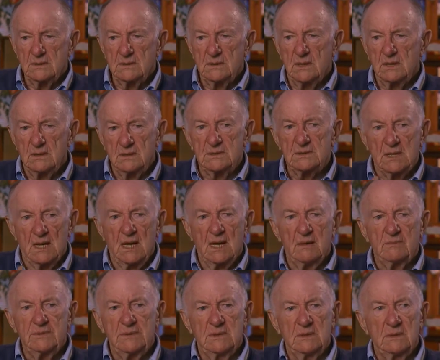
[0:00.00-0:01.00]
and he
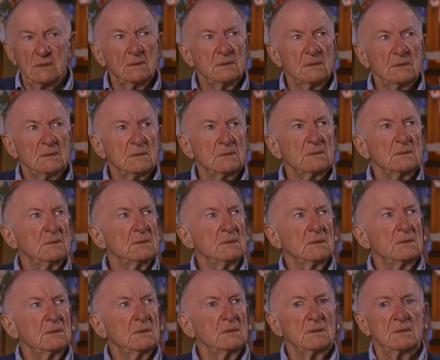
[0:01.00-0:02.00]
stops,
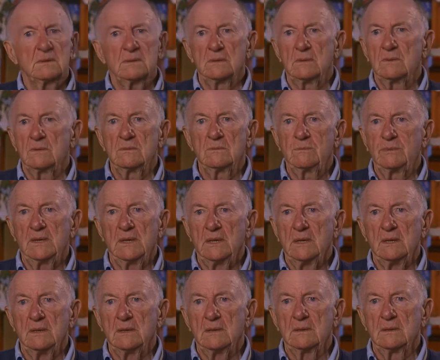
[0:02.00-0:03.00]
and there's no
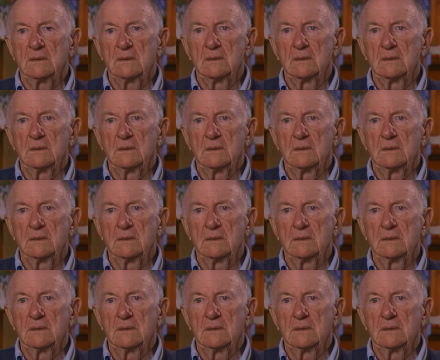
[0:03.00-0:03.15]
playing.